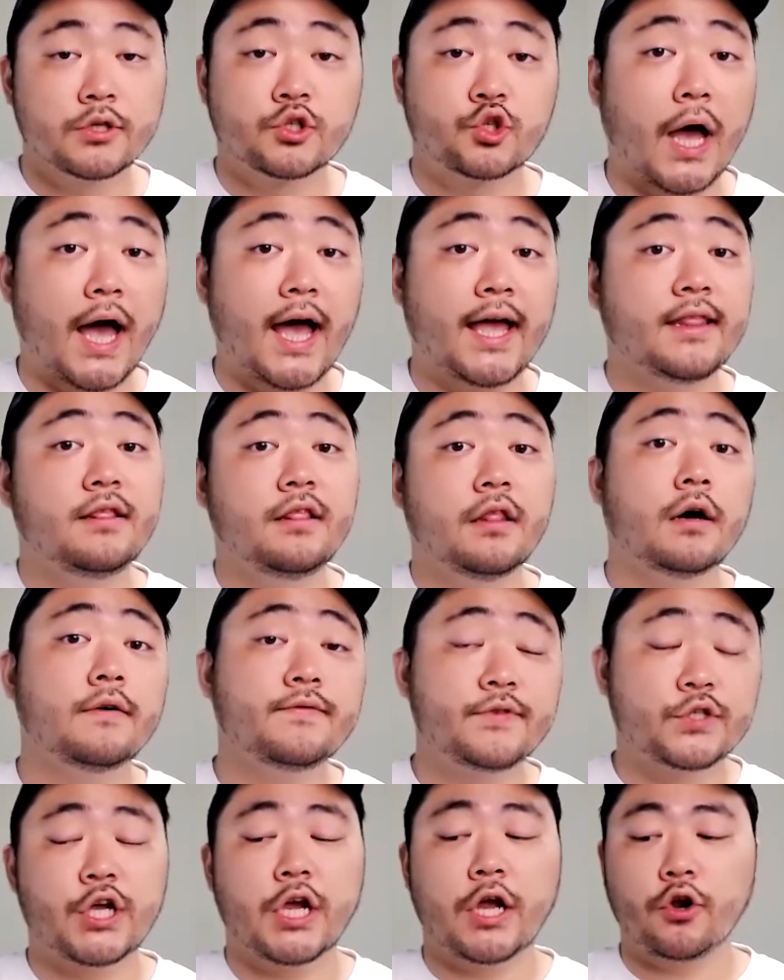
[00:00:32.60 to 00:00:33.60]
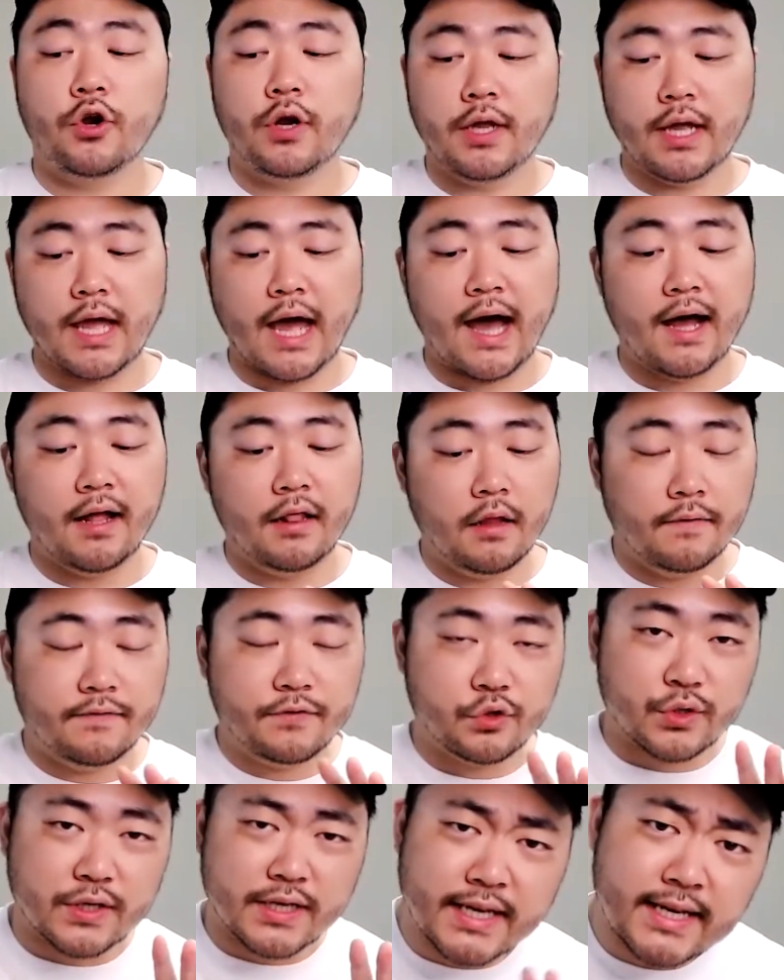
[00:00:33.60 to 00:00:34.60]
So I love cherry, I love
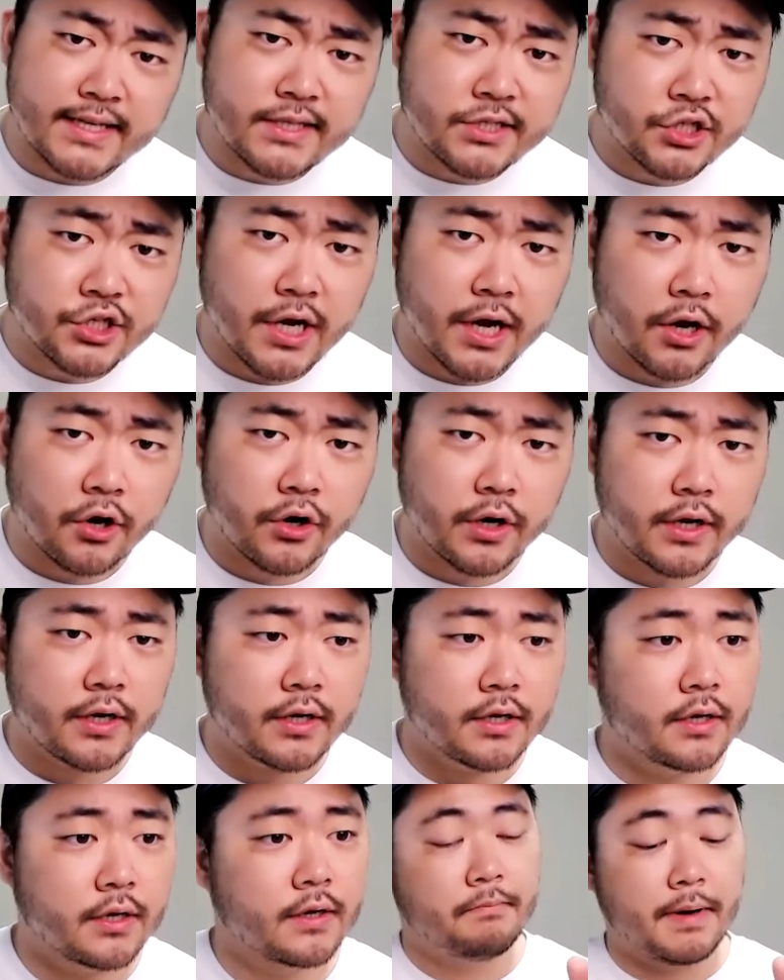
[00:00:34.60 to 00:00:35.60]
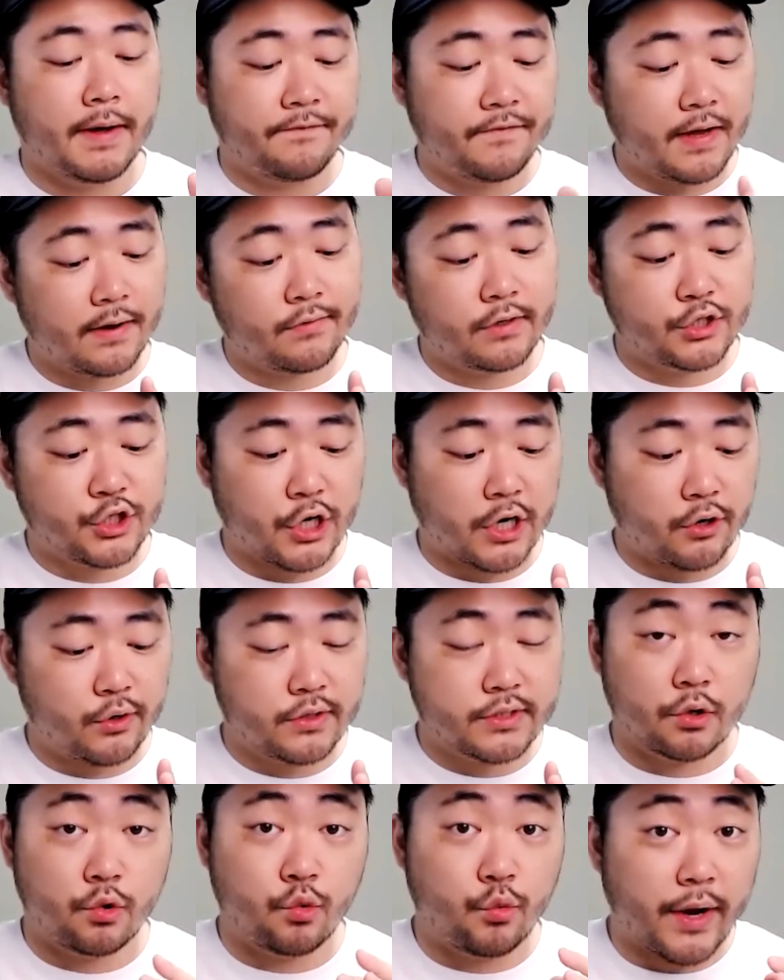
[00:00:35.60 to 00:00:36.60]
to eat cherry. My favorite
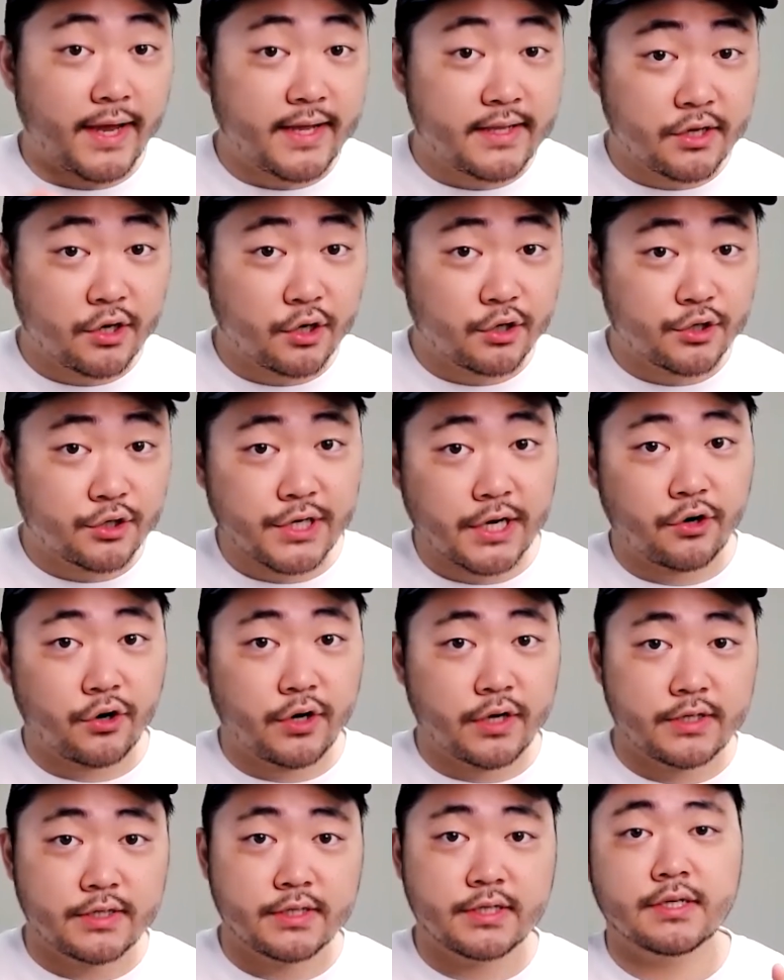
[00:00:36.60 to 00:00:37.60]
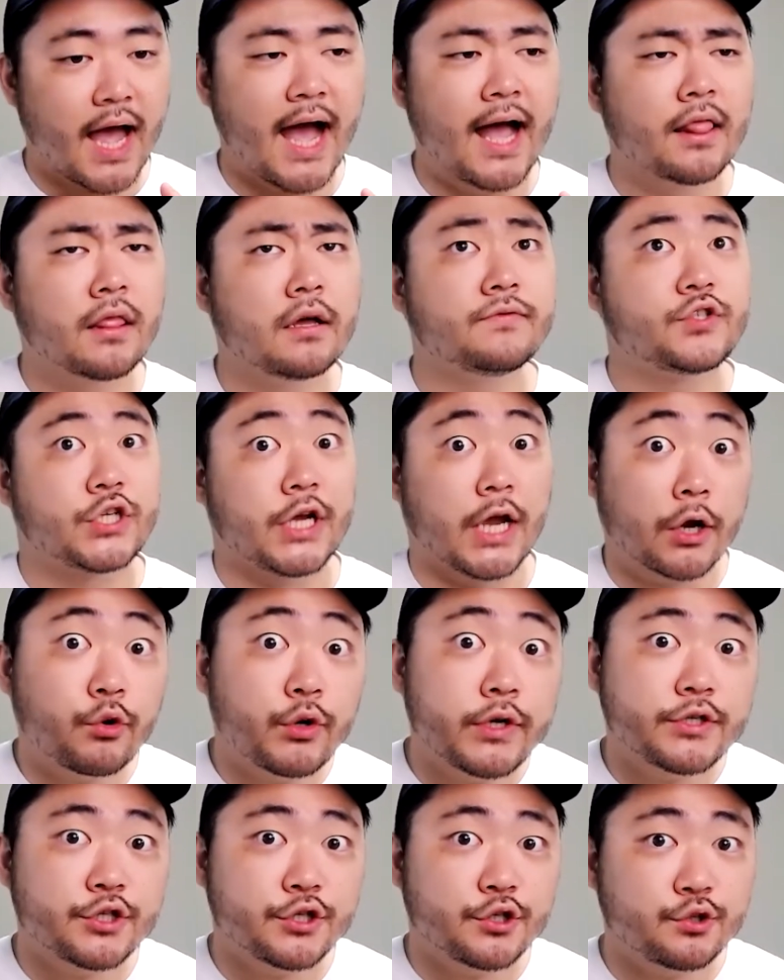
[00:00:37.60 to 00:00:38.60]
cherries are Rainier cherries. I love
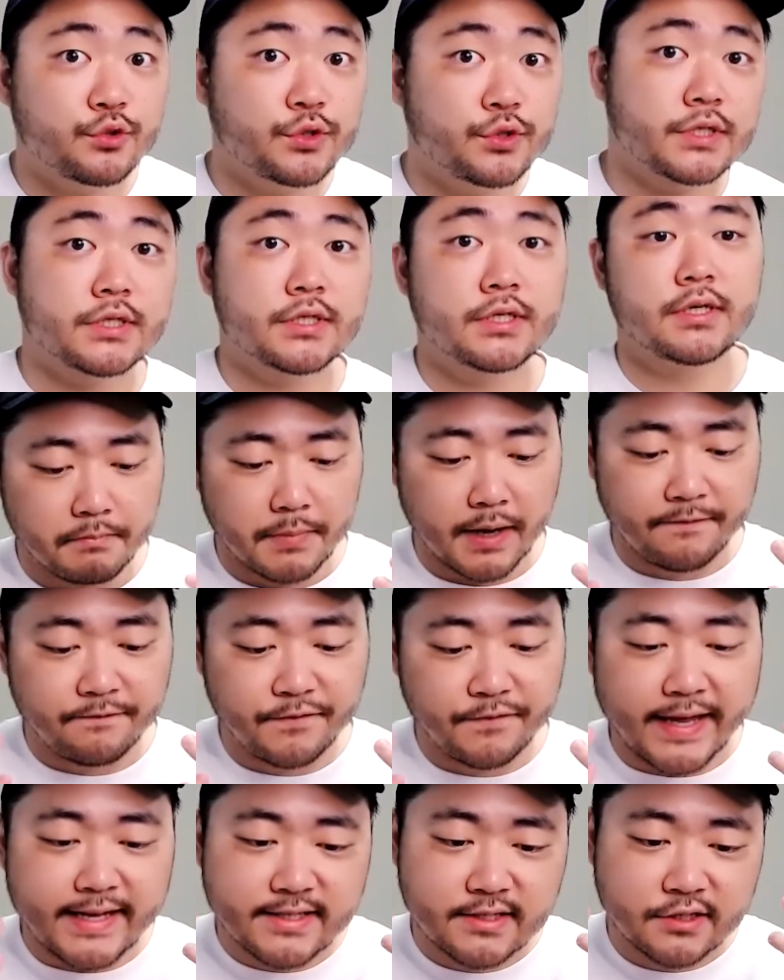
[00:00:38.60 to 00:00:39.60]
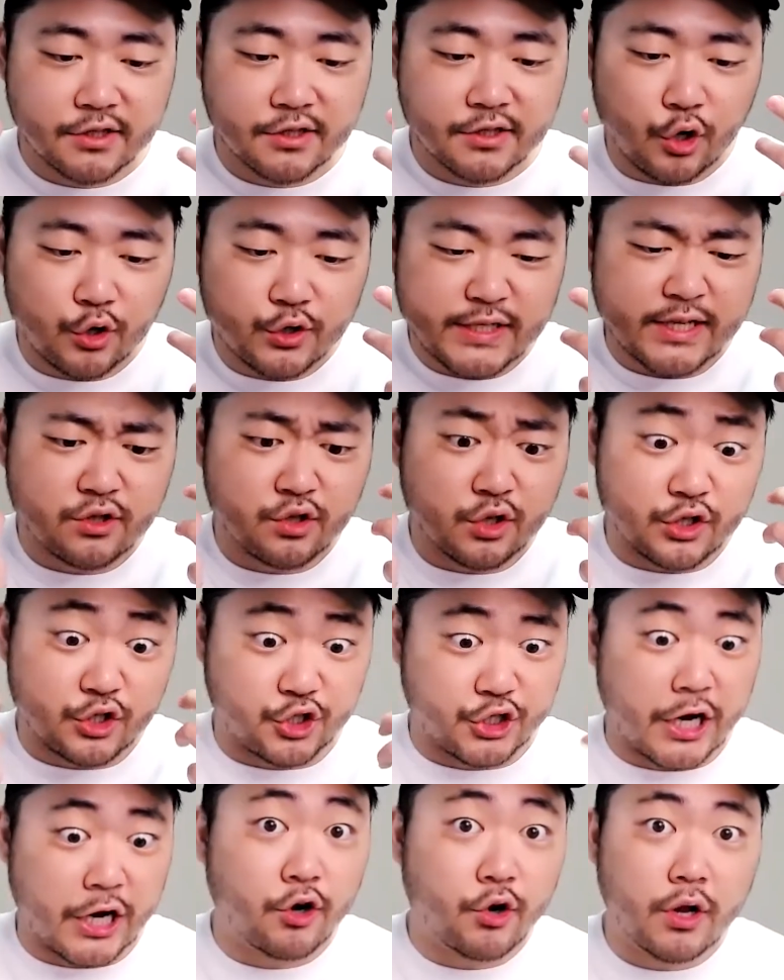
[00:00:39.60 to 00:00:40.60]
cherry juice. My face turns into a
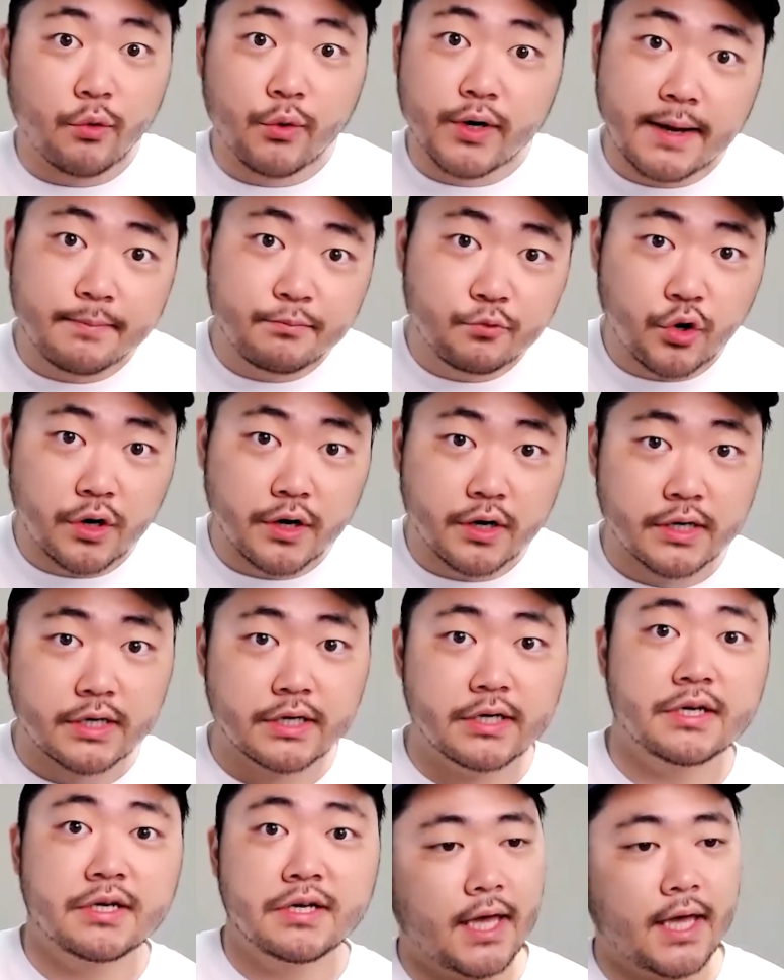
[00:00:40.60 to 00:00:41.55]
cherry when I'm drunk.